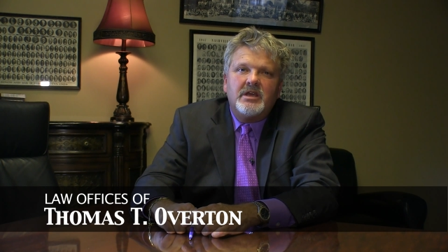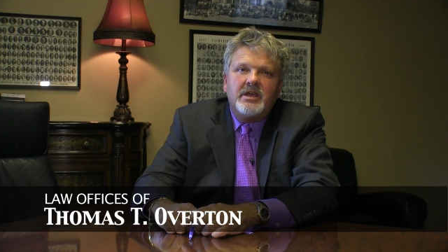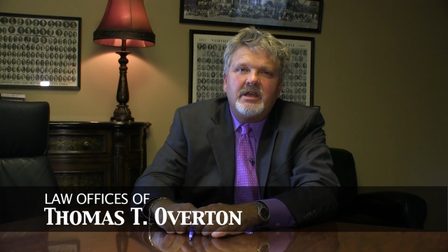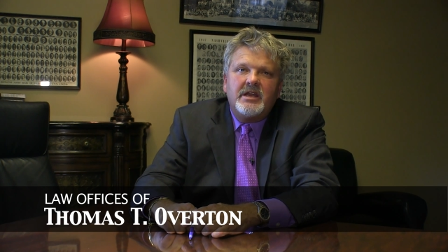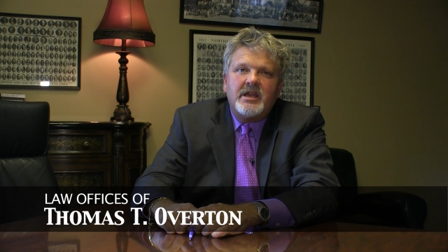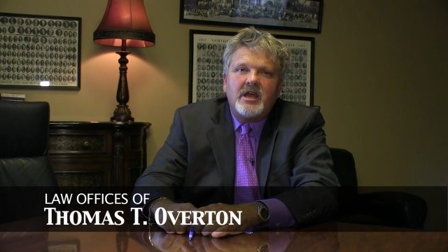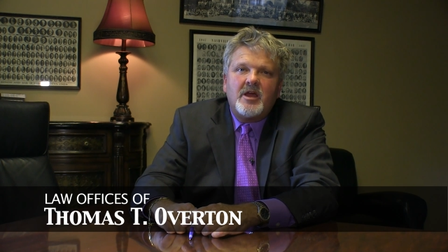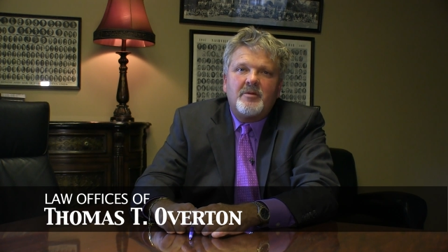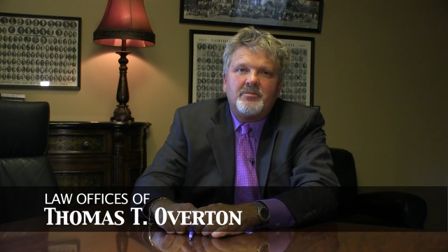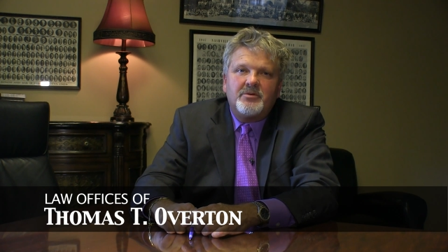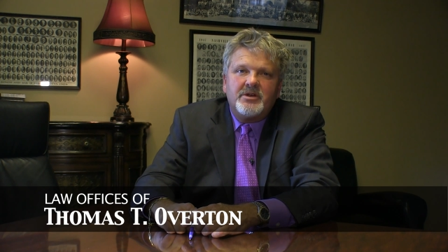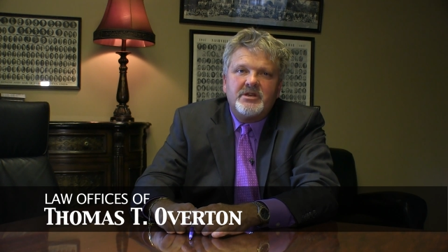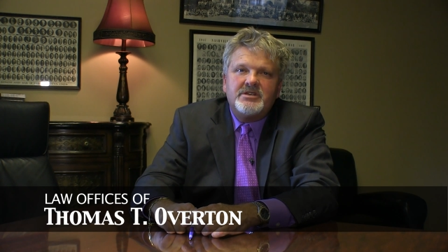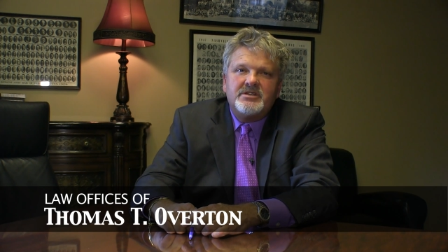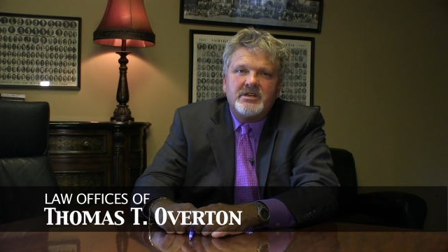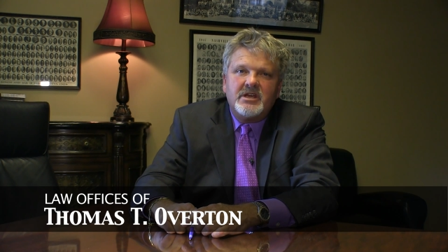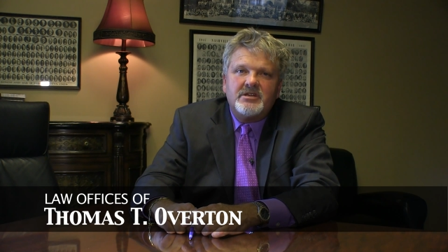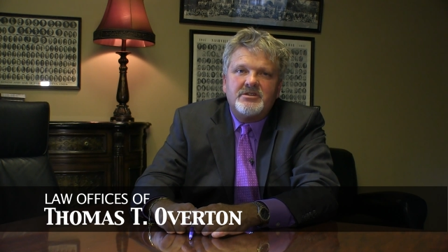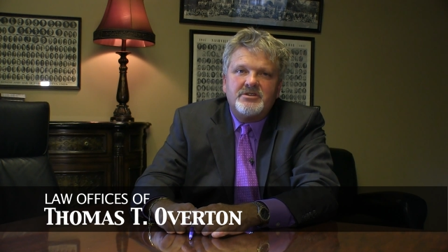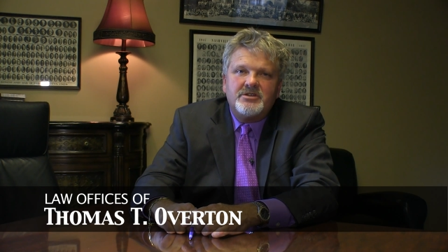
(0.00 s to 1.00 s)
and I
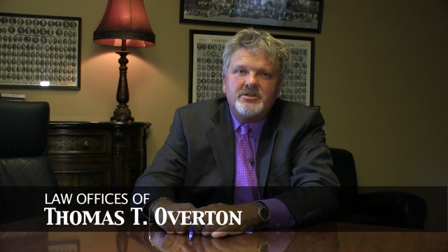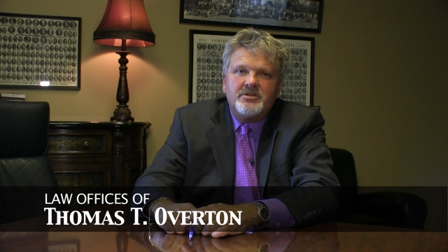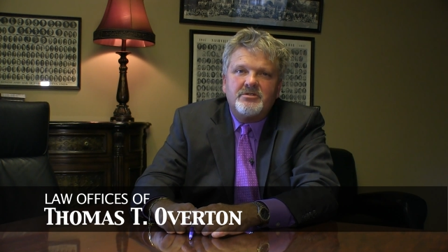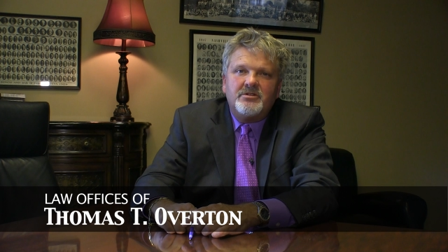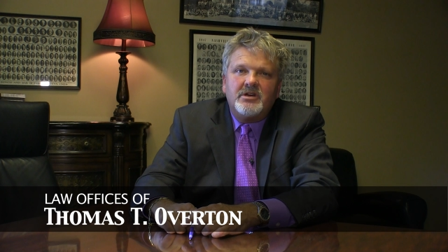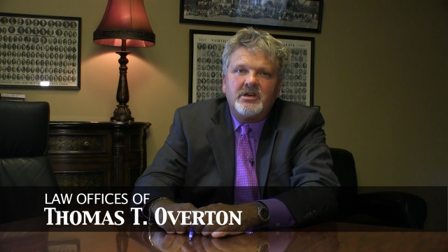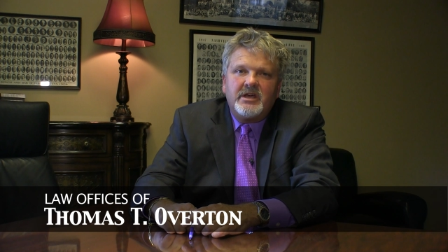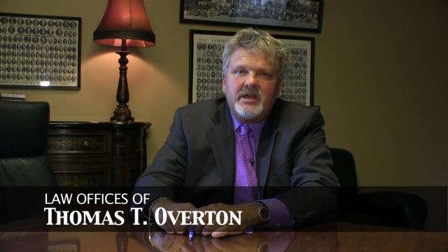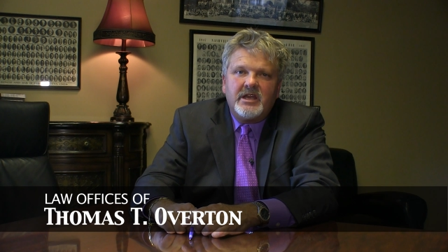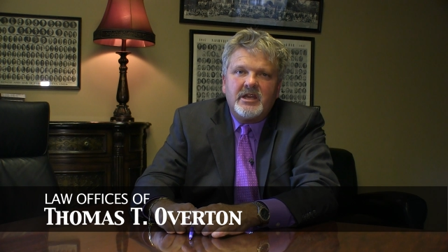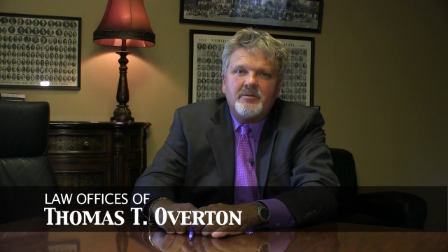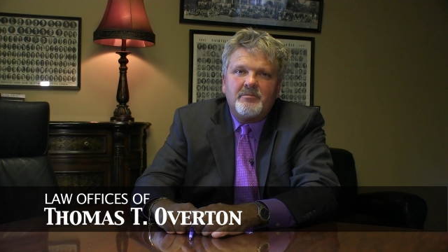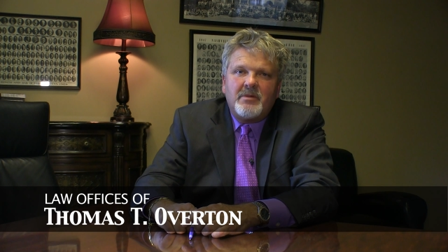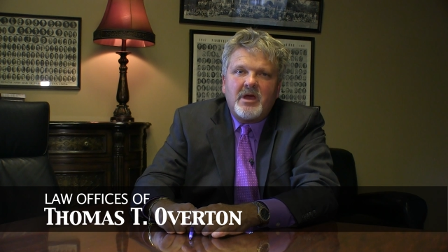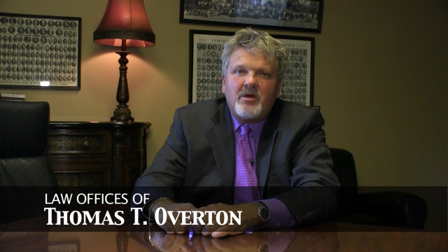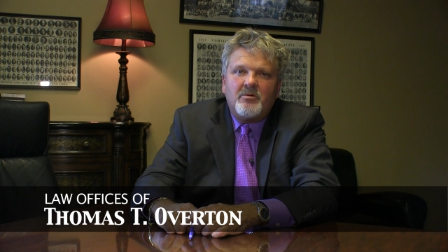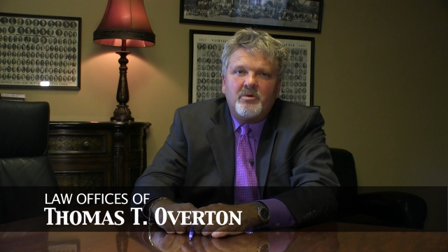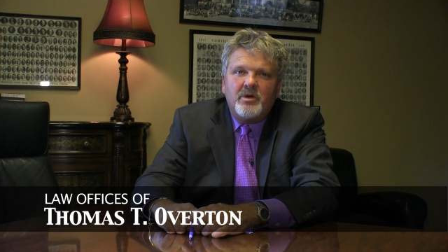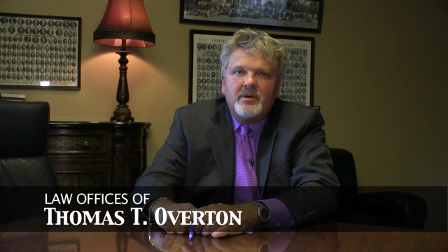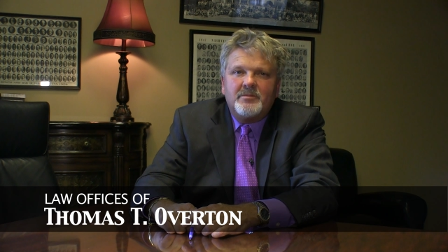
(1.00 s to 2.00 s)
appreciate you looking at
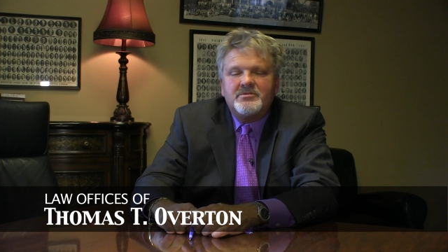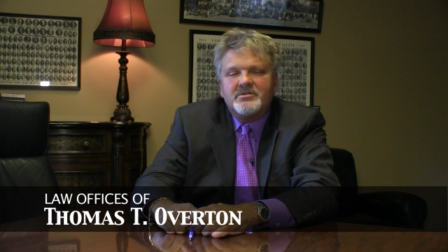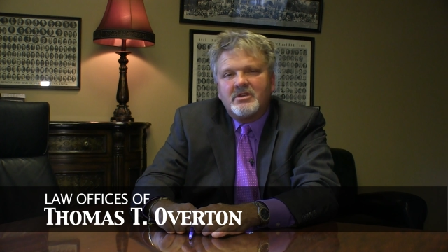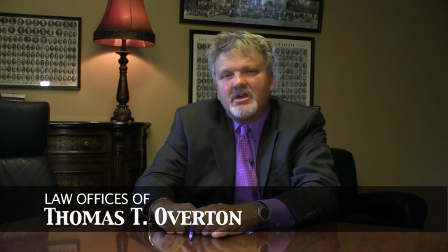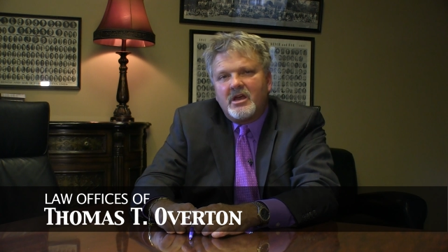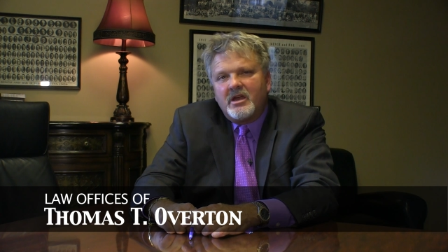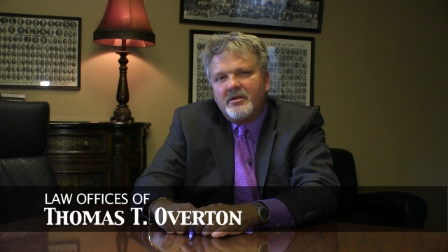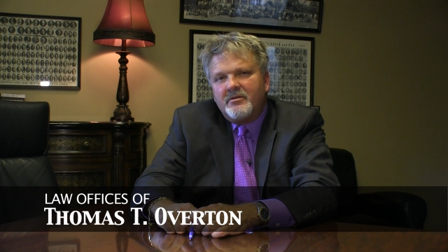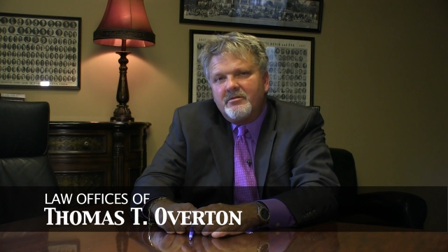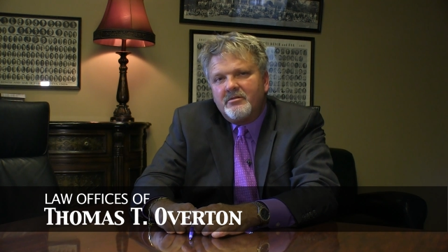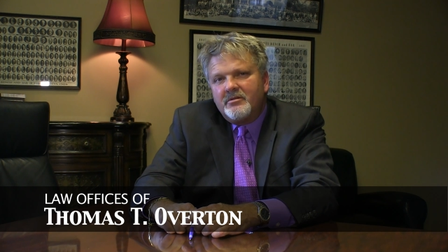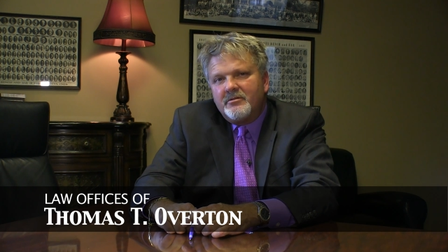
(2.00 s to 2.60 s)
my website.